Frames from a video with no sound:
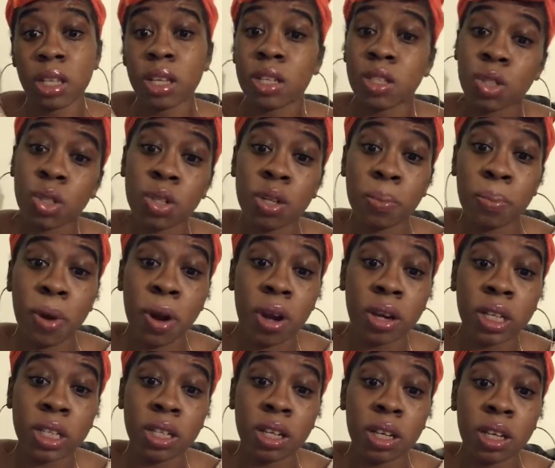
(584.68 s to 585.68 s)
to the
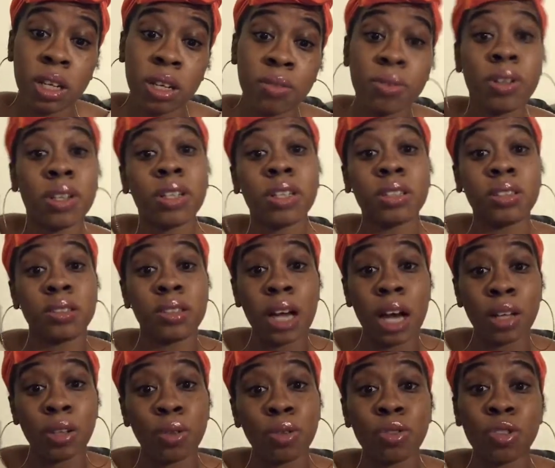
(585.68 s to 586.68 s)
party of
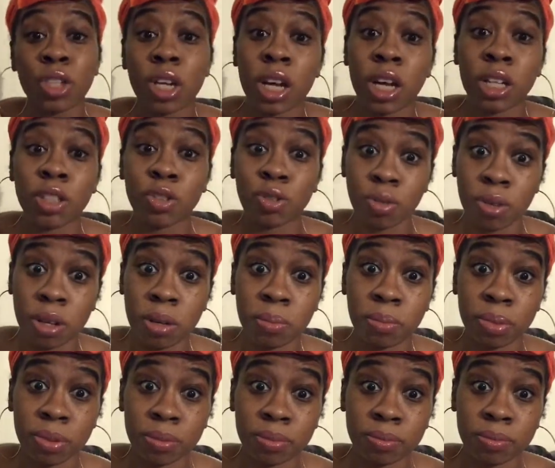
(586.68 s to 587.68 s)
Donald John Trump
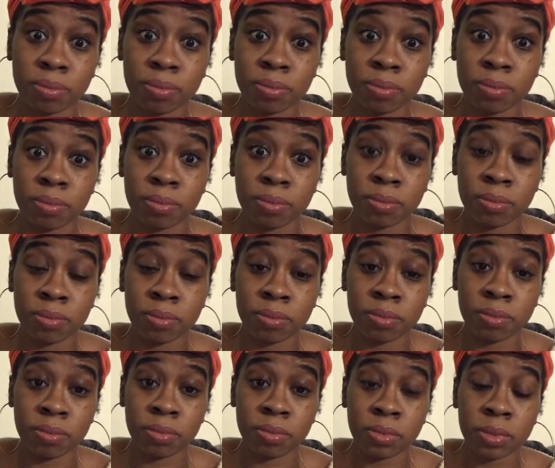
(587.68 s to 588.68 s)

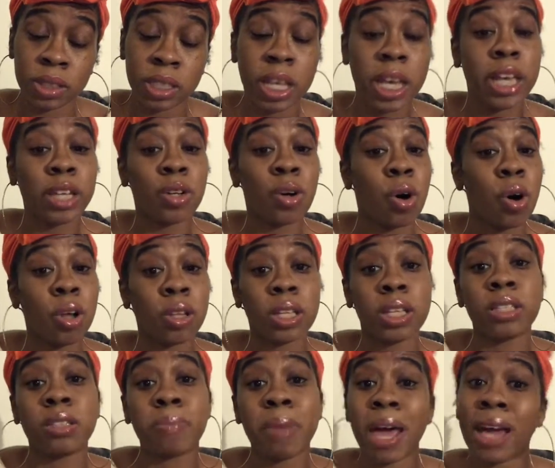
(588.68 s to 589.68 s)
and all
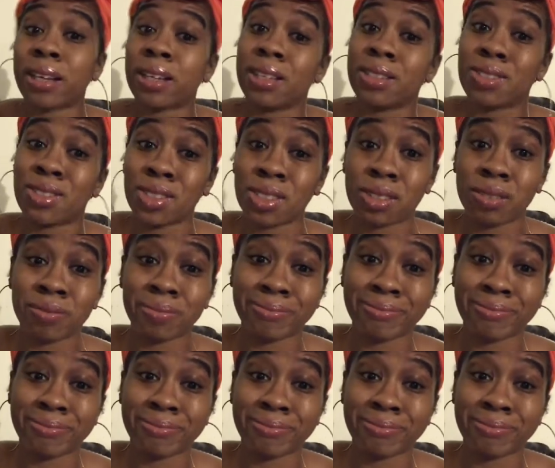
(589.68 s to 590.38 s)
his baggage.